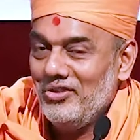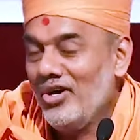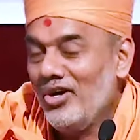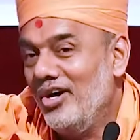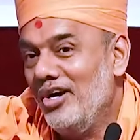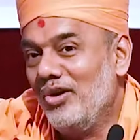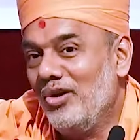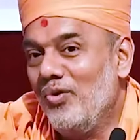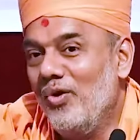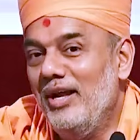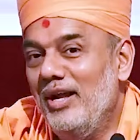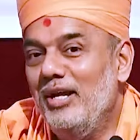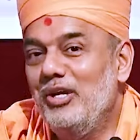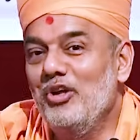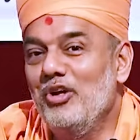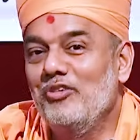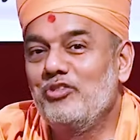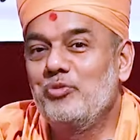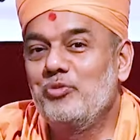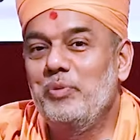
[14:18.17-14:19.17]
Third
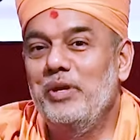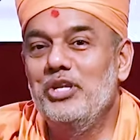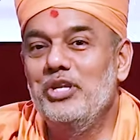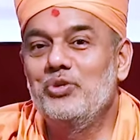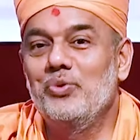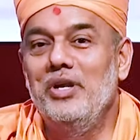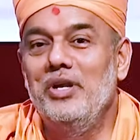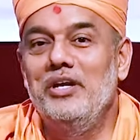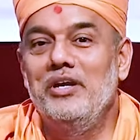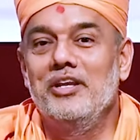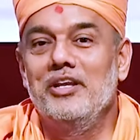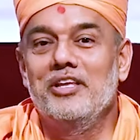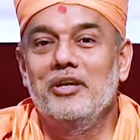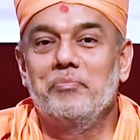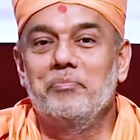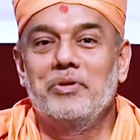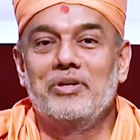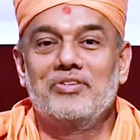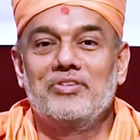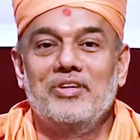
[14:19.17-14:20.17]
quality of spiritual
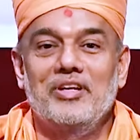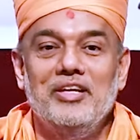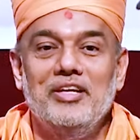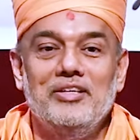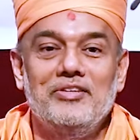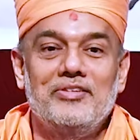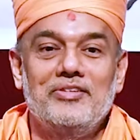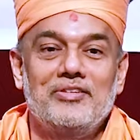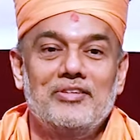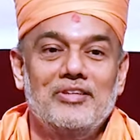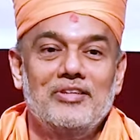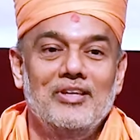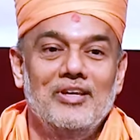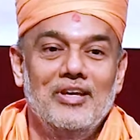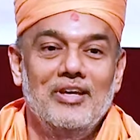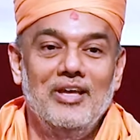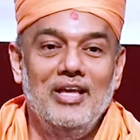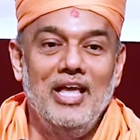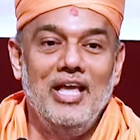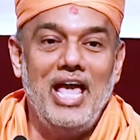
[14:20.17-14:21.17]
intelligent person is
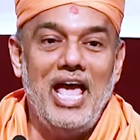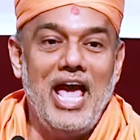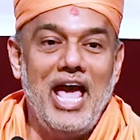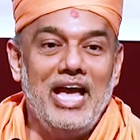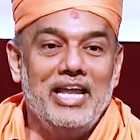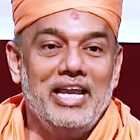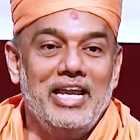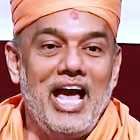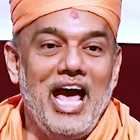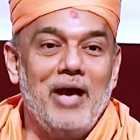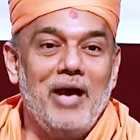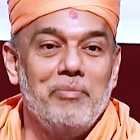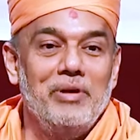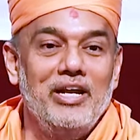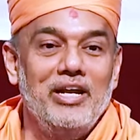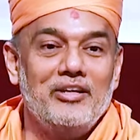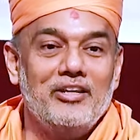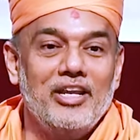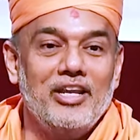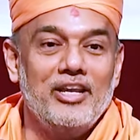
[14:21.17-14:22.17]
an
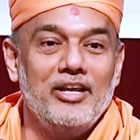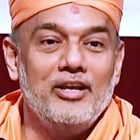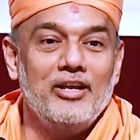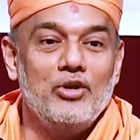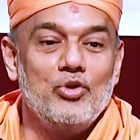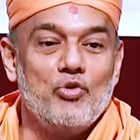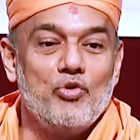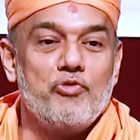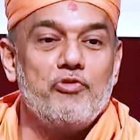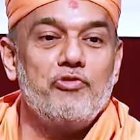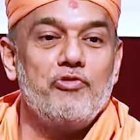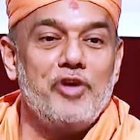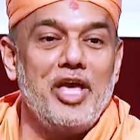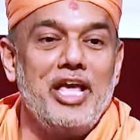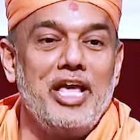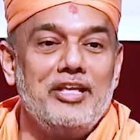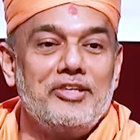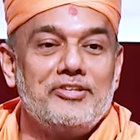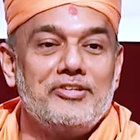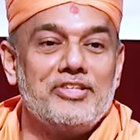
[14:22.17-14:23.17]
ability to
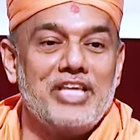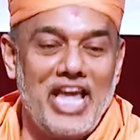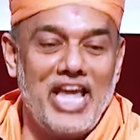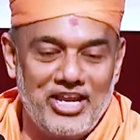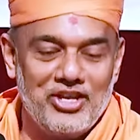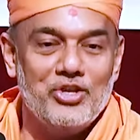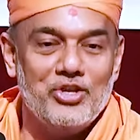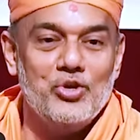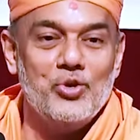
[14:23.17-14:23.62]
face and